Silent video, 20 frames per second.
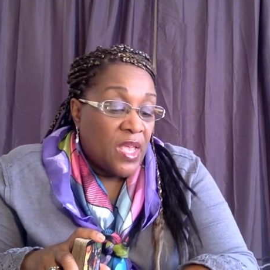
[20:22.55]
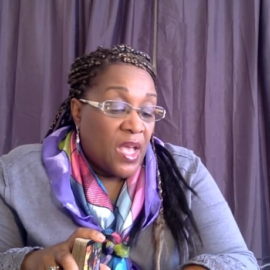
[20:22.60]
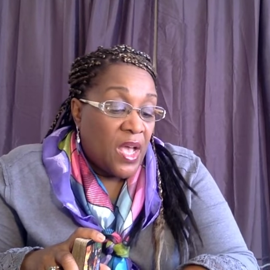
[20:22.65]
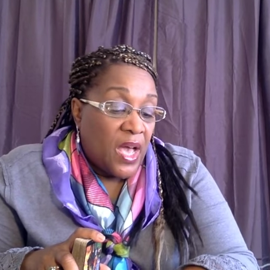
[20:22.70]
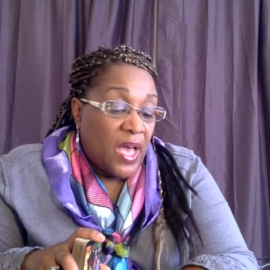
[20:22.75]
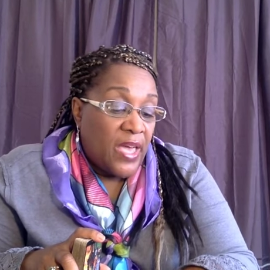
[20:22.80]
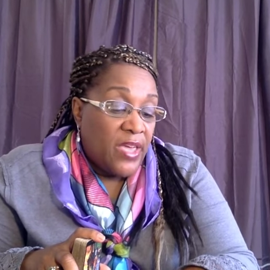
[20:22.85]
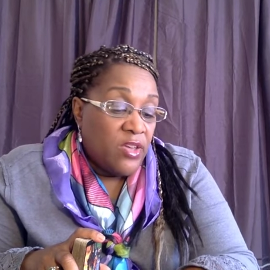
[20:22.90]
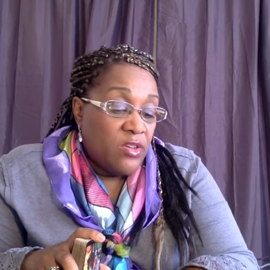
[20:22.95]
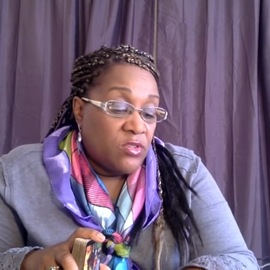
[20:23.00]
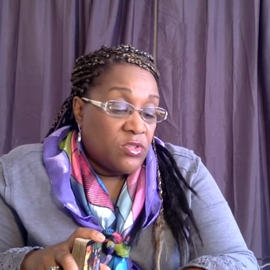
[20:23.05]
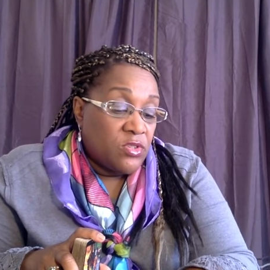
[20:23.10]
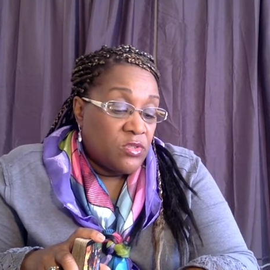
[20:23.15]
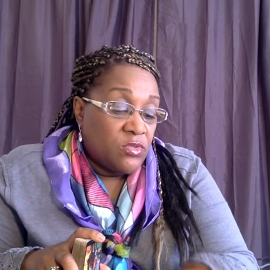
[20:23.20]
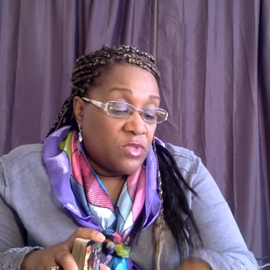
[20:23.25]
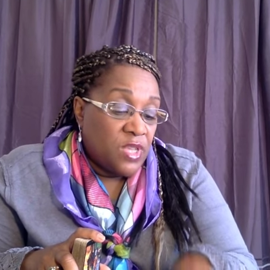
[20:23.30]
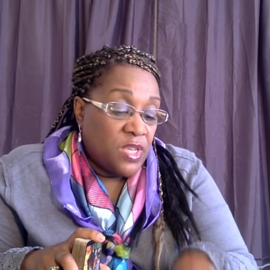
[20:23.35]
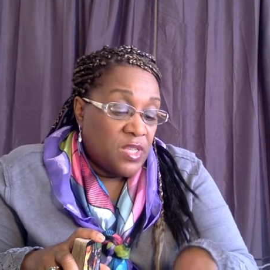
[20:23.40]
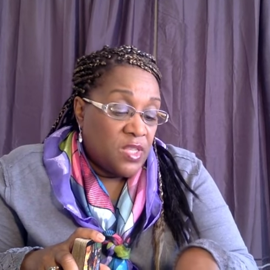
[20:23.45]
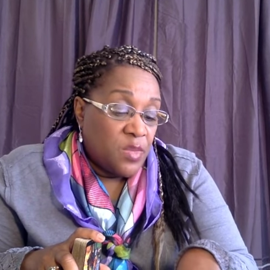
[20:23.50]
I also
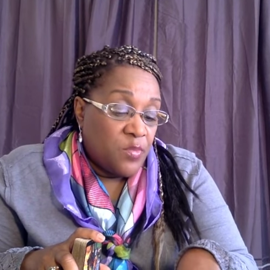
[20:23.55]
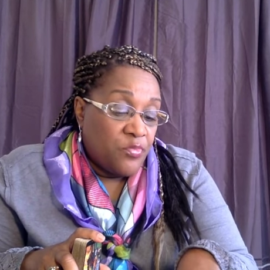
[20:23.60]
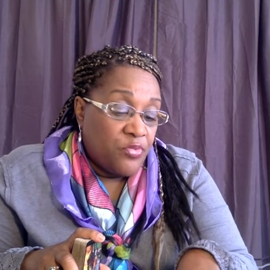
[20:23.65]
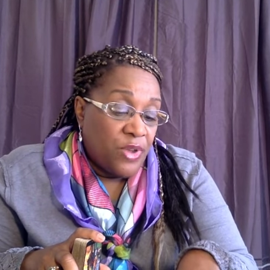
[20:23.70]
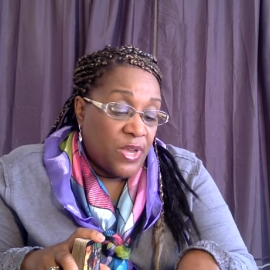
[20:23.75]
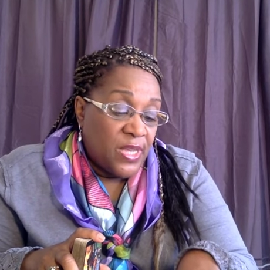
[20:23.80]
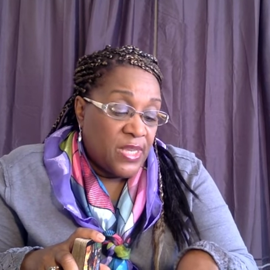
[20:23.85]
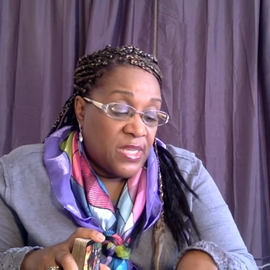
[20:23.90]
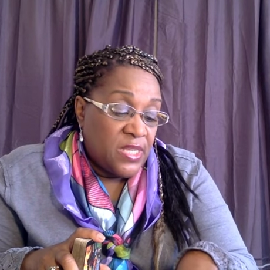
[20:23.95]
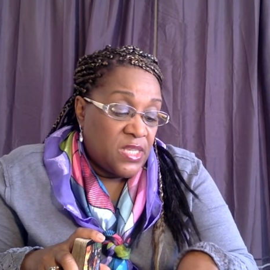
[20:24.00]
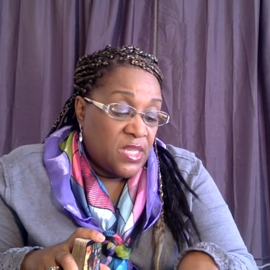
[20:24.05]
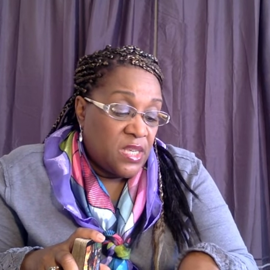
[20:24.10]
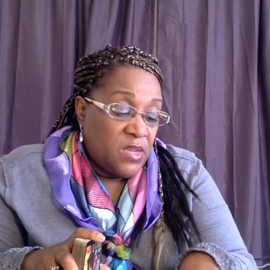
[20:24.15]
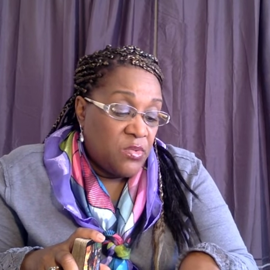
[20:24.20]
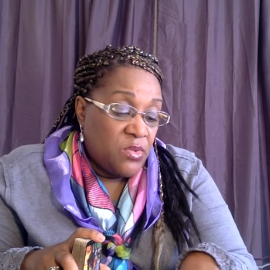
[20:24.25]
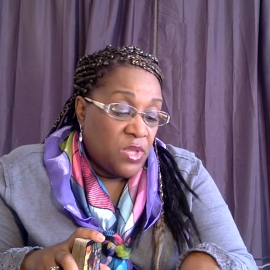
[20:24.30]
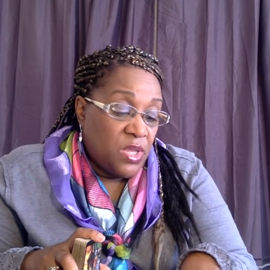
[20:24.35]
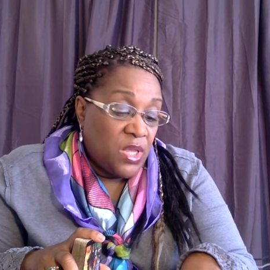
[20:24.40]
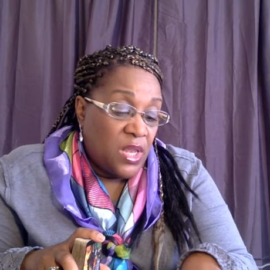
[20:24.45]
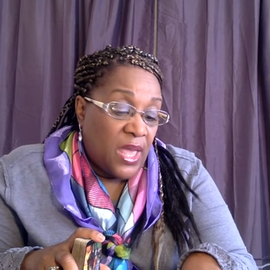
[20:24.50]
think that pregnancy
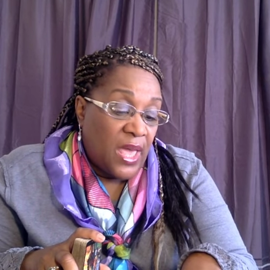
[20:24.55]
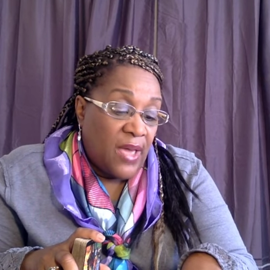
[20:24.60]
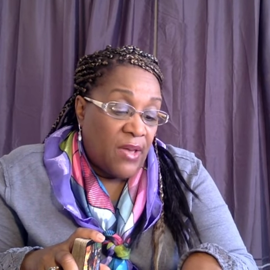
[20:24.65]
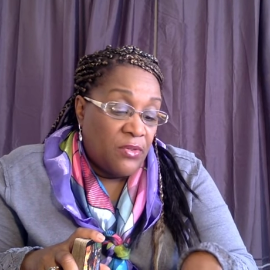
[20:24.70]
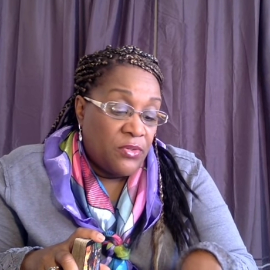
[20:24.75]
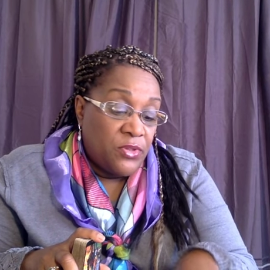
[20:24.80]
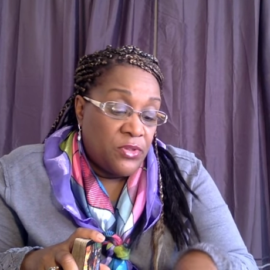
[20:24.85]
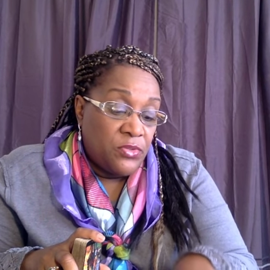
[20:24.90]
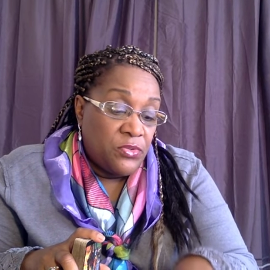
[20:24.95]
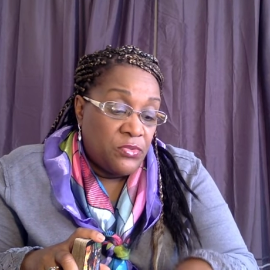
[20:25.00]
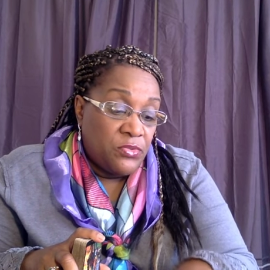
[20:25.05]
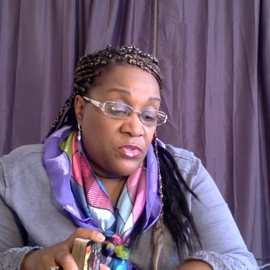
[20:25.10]
will allow you